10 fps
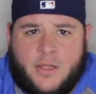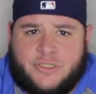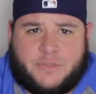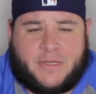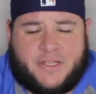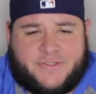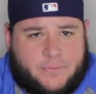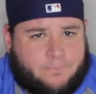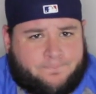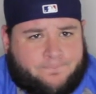Just
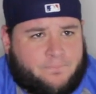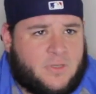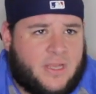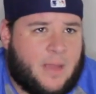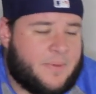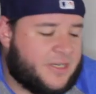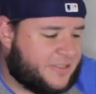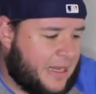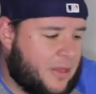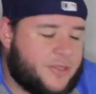because, I mean, his
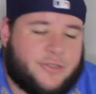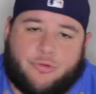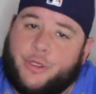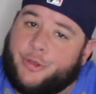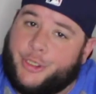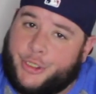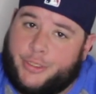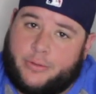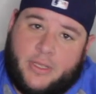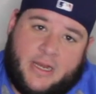stat line is really, really
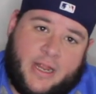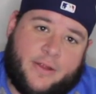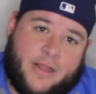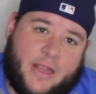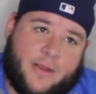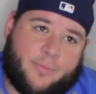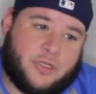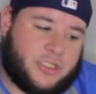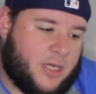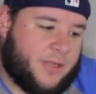good. And I
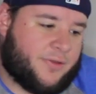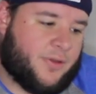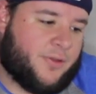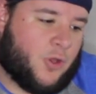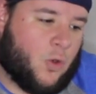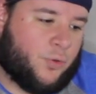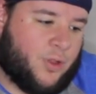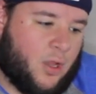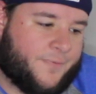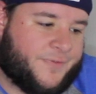appreciate the
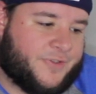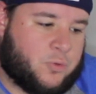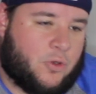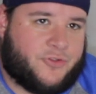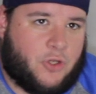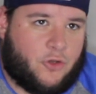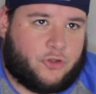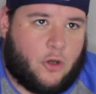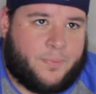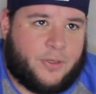Gold Gloves as well as the
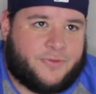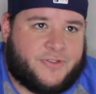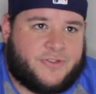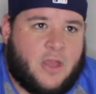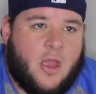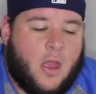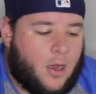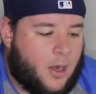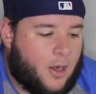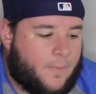All-Star appearances.
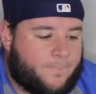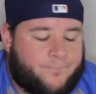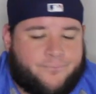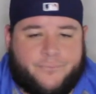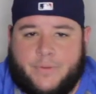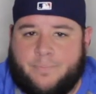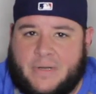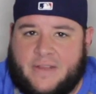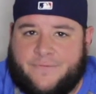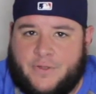
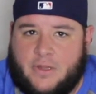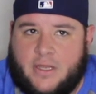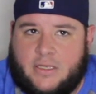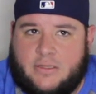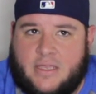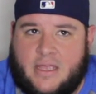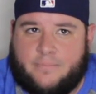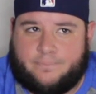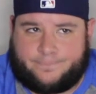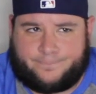But I feel like
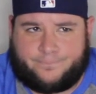that